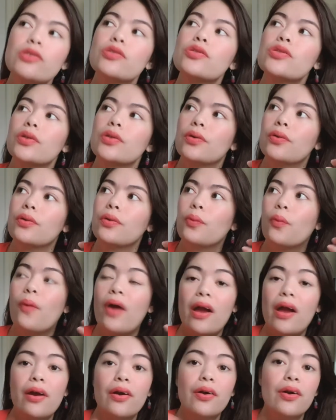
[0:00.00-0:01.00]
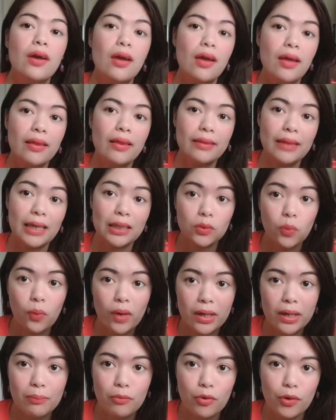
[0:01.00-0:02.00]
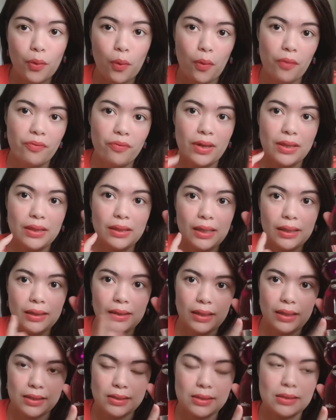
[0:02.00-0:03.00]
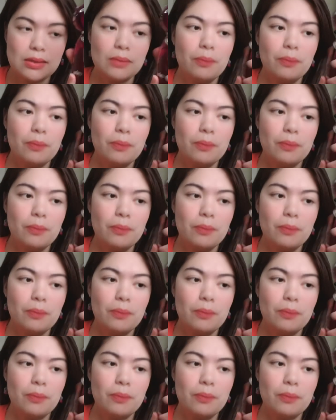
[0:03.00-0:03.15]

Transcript: to wear that one more often than this.